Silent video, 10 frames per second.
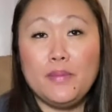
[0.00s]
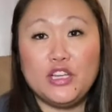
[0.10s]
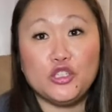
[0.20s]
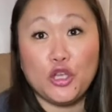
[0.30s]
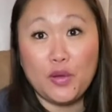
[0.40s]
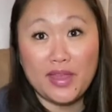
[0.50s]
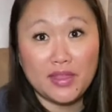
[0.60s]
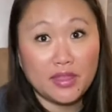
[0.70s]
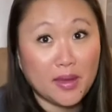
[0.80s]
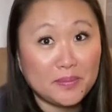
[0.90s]
make sure you hit
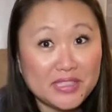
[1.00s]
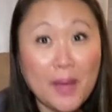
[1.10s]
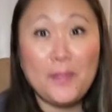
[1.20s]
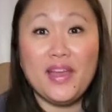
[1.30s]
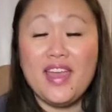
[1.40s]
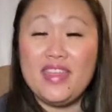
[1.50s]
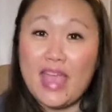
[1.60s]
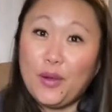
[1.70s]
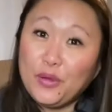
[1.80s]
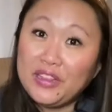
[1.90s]
the thumbs up.
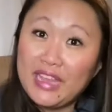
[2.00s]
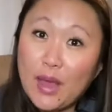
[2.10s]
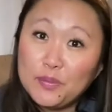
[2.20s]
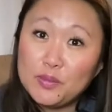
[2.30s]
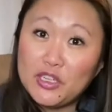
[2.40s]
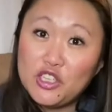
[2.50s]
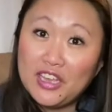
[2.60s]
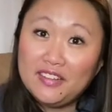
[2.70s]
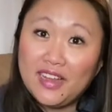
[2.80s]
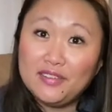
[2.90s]
That really helps my
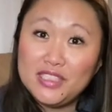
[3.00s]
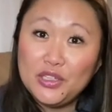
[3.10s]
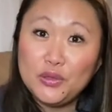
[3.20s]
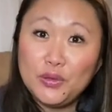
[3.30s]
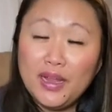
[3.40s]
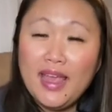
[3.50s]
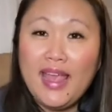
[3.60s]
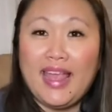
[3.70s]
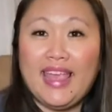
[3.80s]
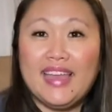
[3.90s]
channel out too
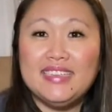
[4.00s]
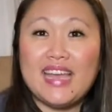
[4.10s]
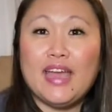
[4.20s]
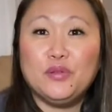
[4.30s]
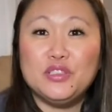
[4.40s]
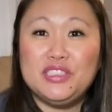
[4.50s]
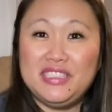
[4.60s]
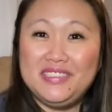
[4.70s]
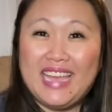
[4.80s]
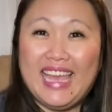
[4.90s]
and I will see
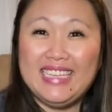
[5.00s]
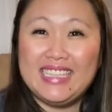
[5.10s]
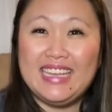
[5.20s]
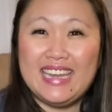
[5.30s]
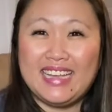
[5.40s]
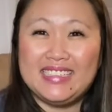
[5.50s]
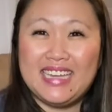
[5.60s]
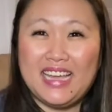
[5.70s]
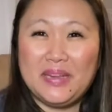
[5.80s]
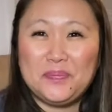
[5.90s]
you guys next
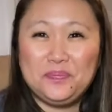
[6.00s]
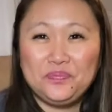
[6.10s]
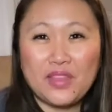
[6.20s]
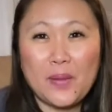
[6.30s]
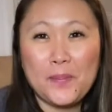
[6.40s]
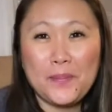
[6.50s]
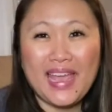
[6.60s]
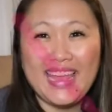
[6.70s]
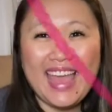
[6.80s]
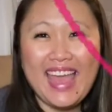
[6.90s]
time.
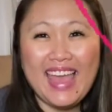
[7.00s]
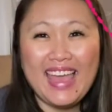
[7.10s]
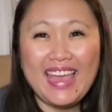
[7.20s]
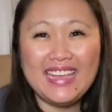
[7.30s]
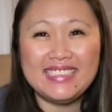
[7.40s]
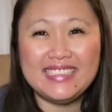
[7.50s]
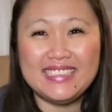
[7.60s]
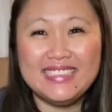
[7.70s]
Bye guys!